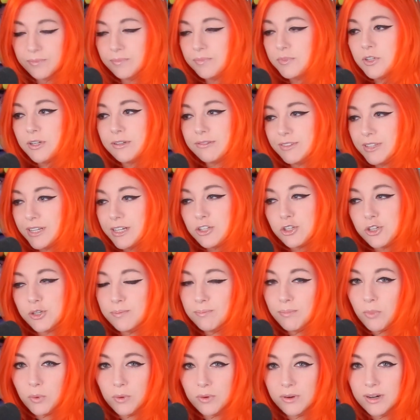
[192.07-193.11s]
Definitely just
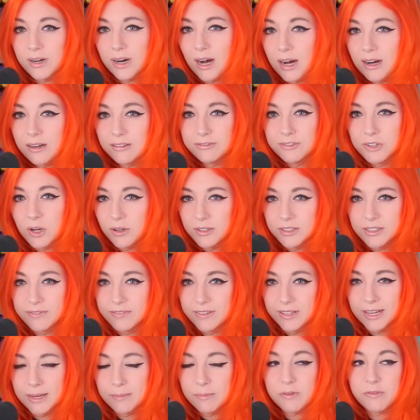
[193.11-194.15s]
more of Cult of the
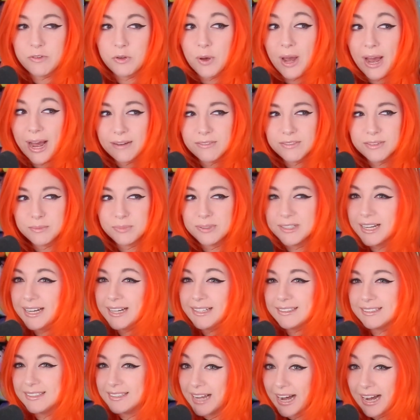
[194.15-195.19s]
Lamb. If you haven't
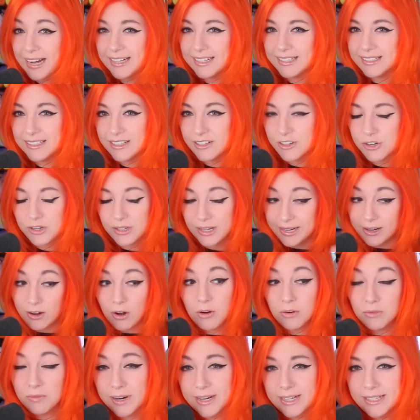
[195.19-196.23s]
played that like
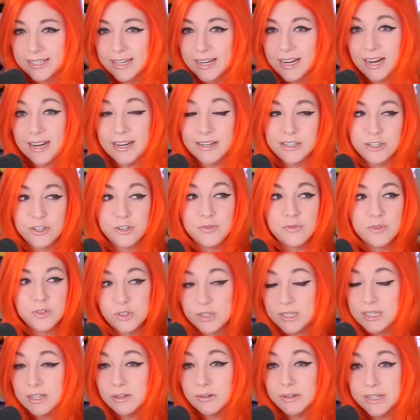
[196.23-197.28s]
already, I
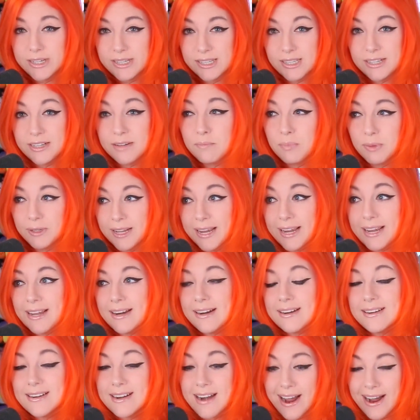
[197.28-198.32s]
seriously play
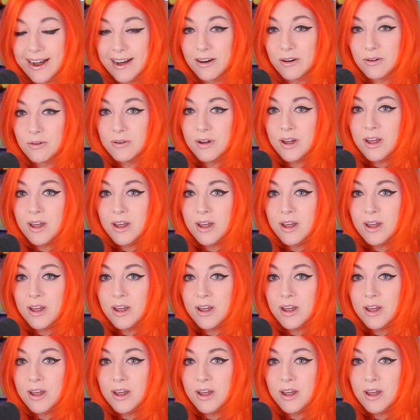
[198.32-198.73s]
it now.